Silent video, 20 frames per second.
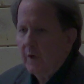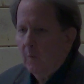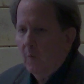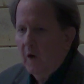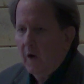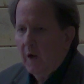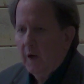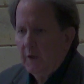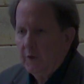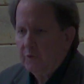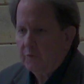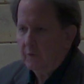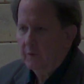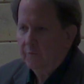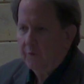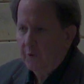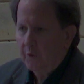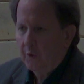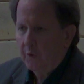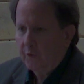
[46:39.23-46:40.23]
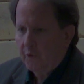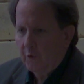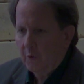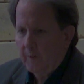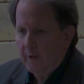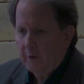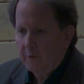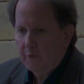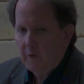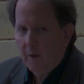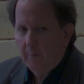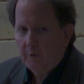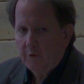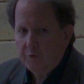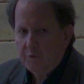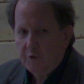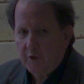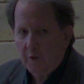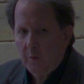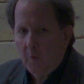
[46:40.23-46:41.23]
Wise. And if you don't know about Thomas
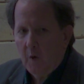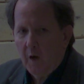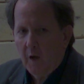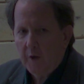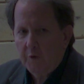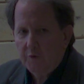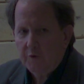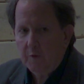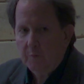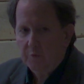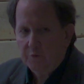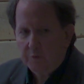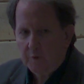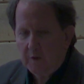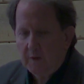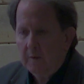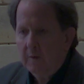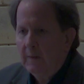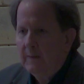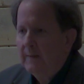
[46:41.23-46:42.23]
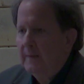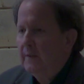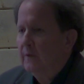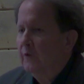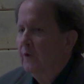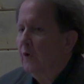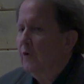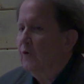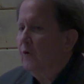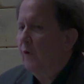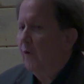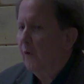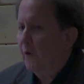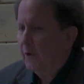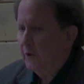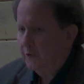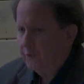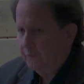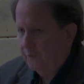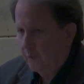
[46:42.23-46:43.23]
J. Wise, he was a
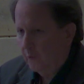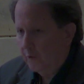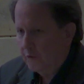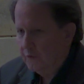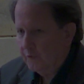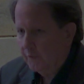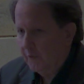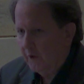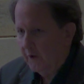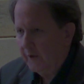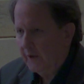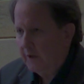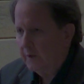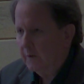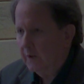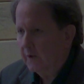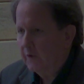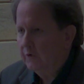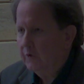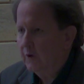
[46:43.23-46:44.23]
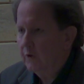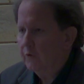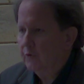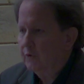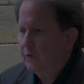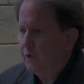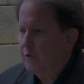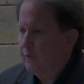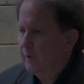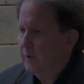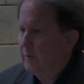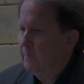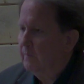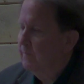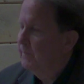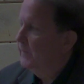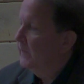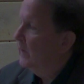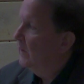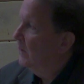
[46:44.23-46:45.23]
notorious forger in the late 19th century
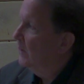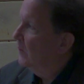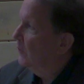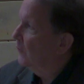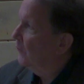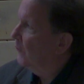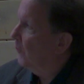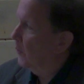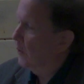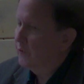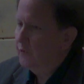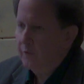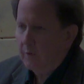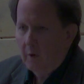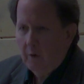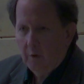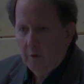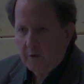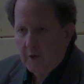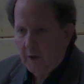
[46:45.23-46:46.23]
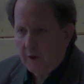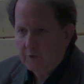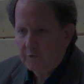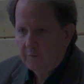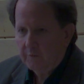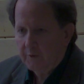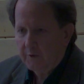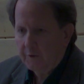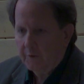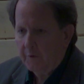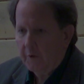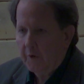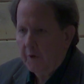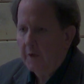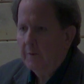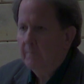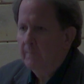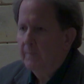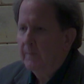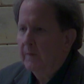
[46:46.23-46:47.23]
who forged all kinds of
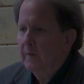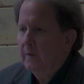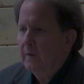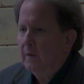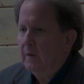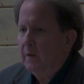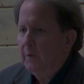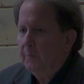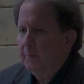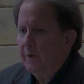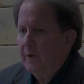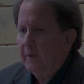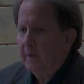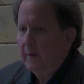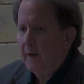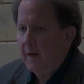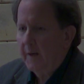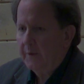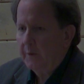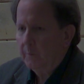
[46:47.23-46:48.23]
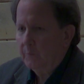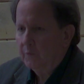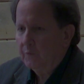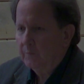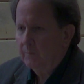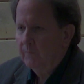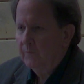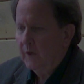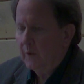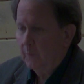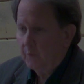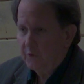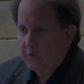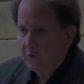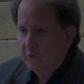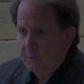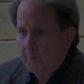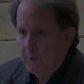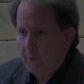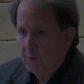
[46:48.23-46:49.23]
literary printed items and was
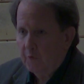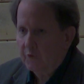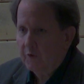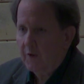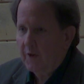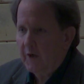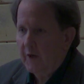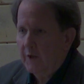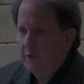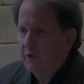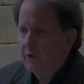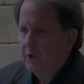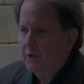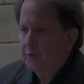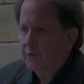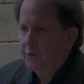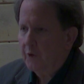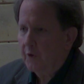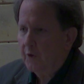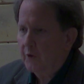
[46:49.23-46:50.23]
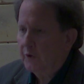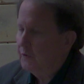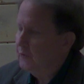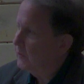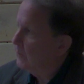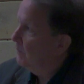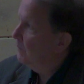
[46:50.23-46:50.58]
exposed in the 1930s.